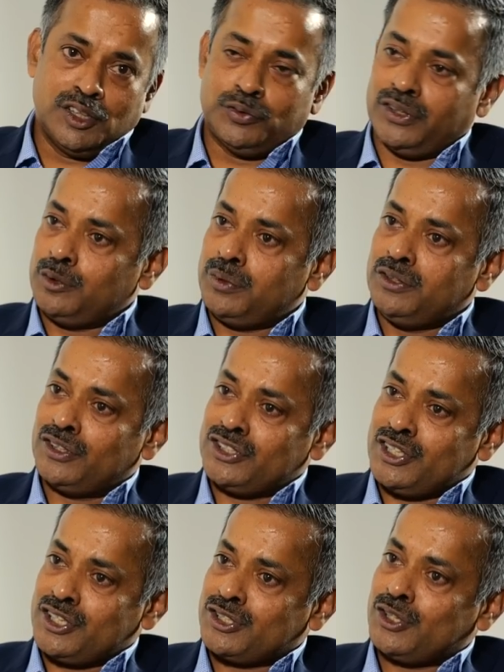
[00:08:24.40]
if anybody was
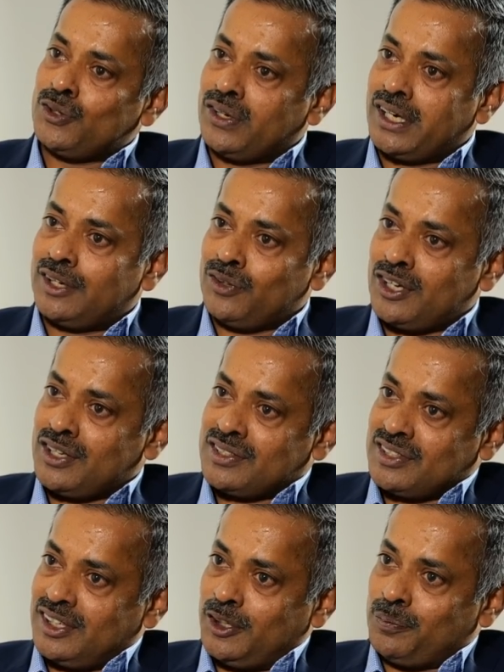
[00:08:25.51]
interested to look at what is
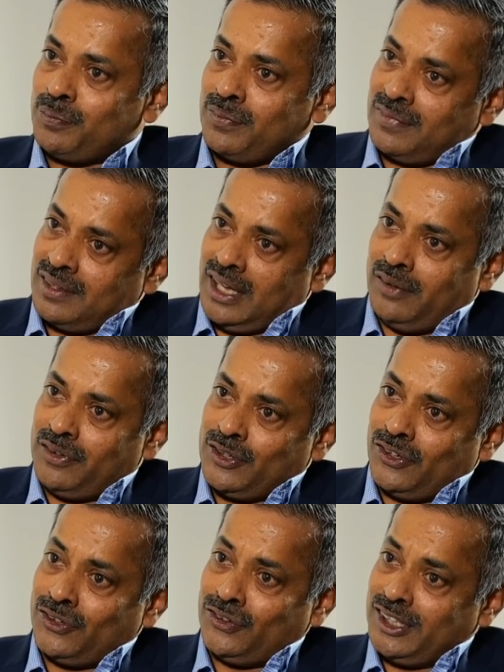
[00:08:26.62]
Harvard
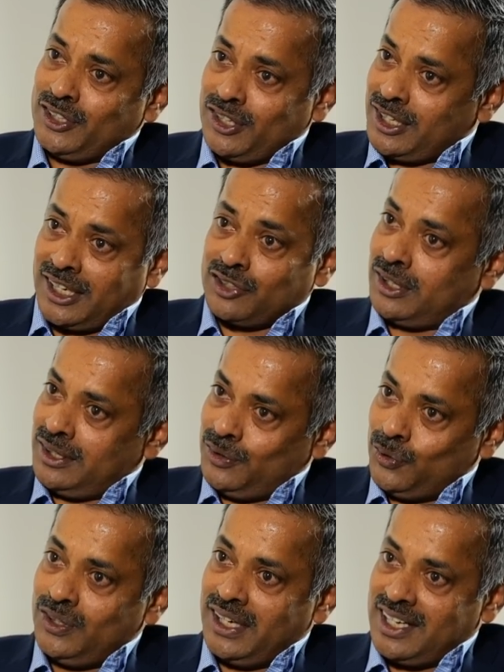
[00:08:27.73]
cold calling, you can actually
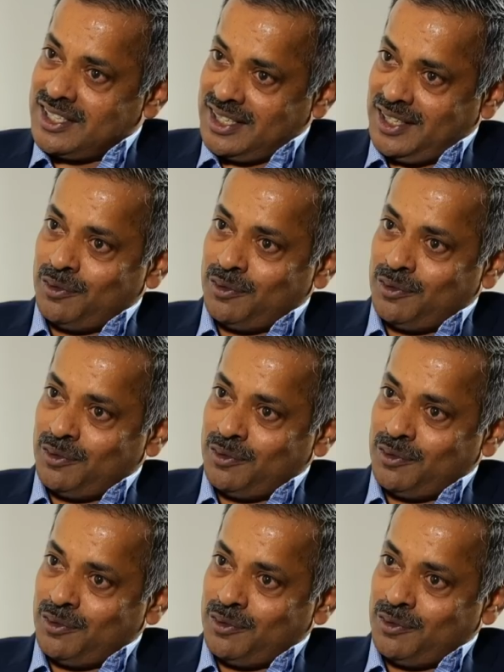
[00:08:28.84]
Google and see.